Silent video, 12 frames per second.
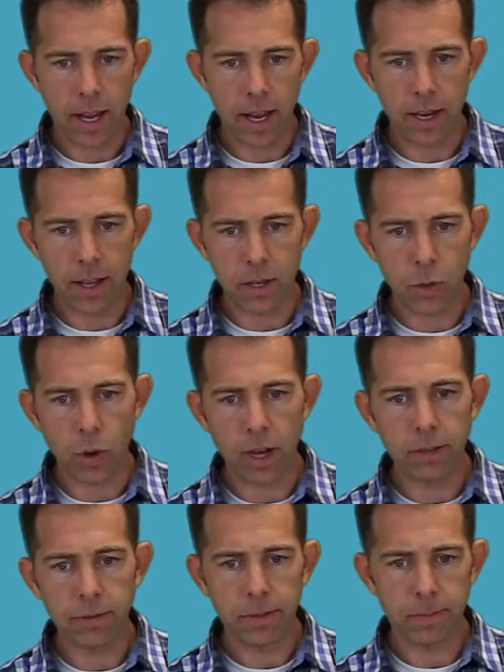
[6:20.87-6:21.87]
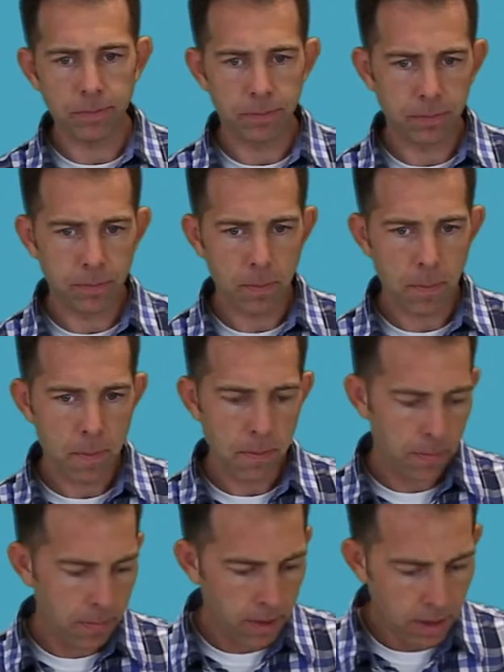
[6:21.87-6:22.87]
into the 12.
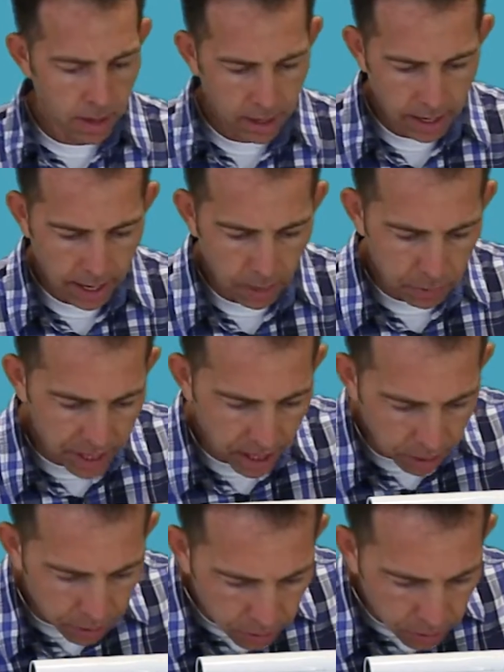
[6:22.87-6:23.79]
Okay, and we get our